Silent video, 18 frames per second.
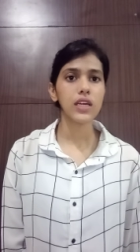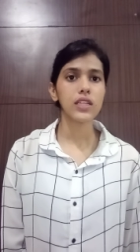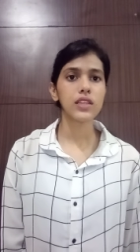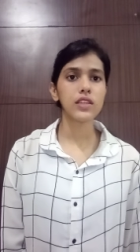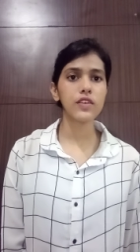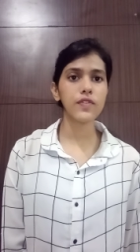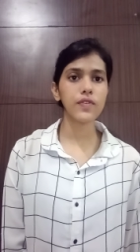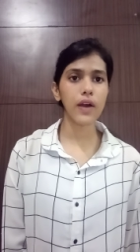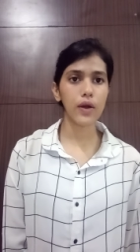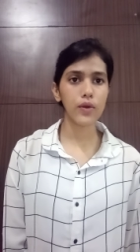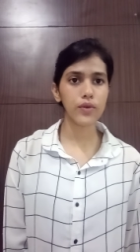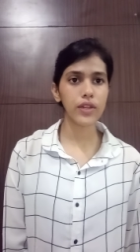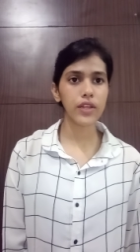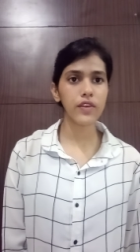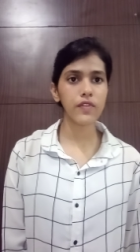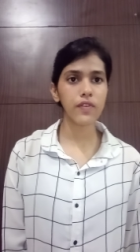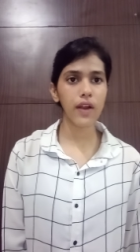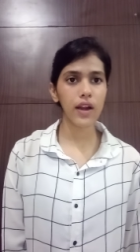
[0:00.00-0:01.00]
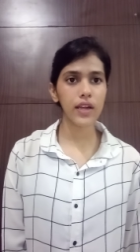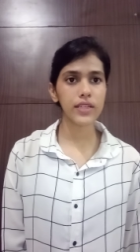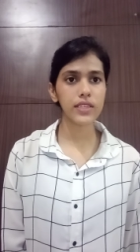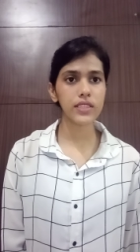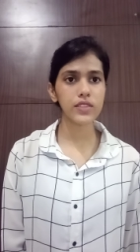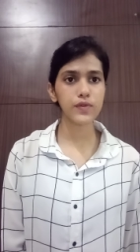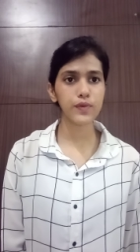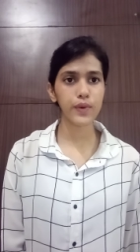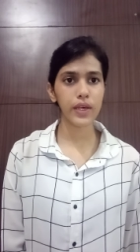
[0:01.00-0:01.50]
the founding
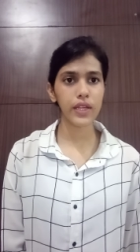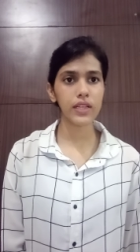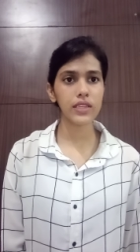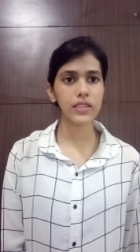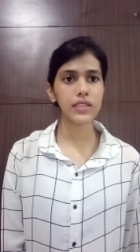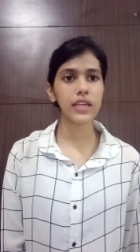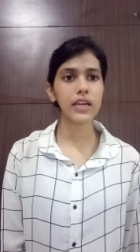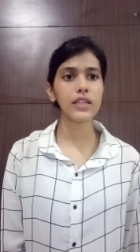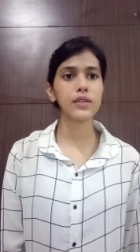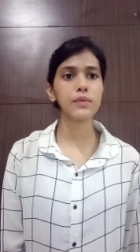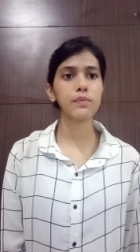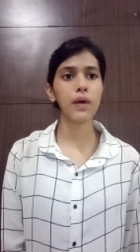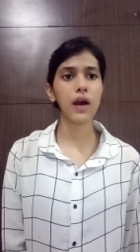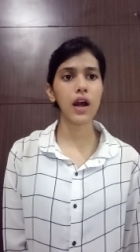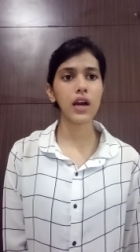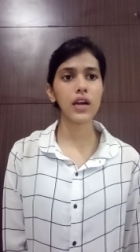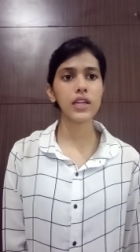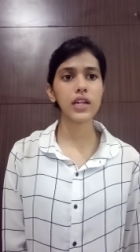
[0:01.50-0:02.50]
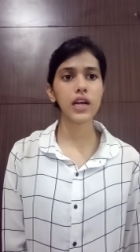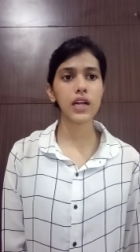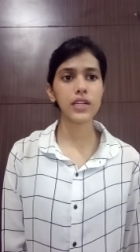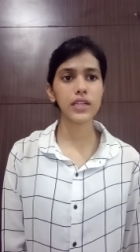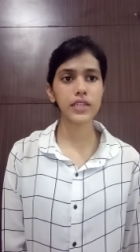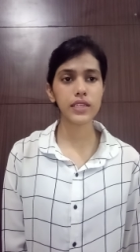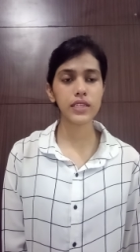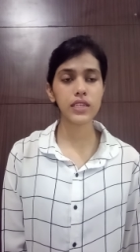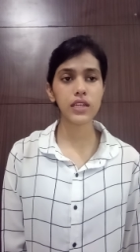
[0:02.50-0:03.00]
fathers felt that the power
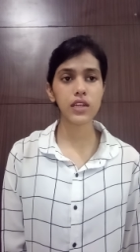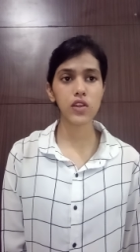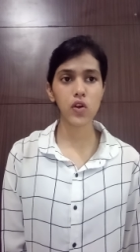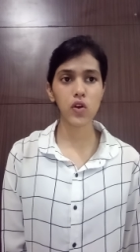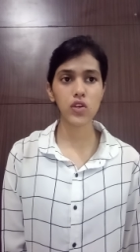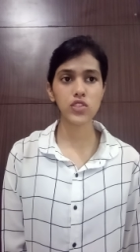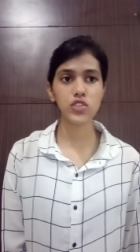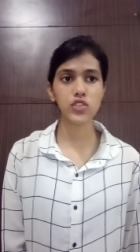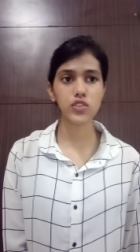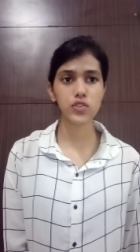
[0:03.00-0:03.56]
under clause